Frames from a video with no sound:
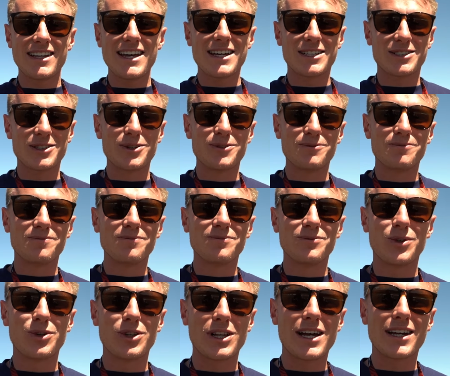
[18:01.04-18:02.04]
there. So
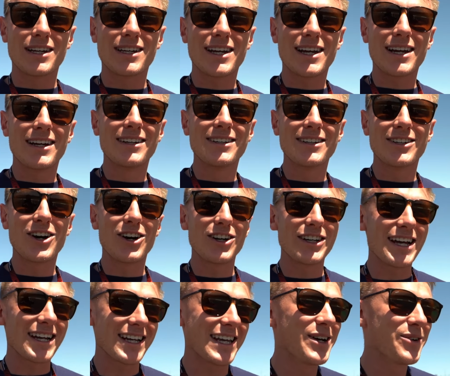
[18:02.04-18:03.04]
cardiac hill.
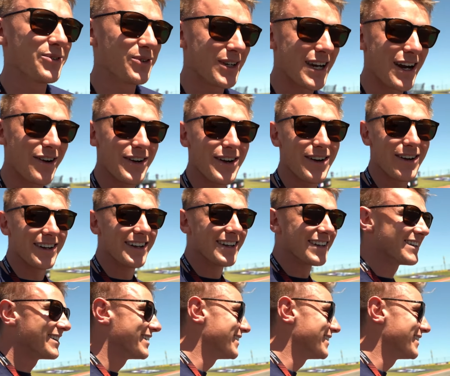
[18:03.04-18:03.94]
Cardiac hill. Turn we'll one. On.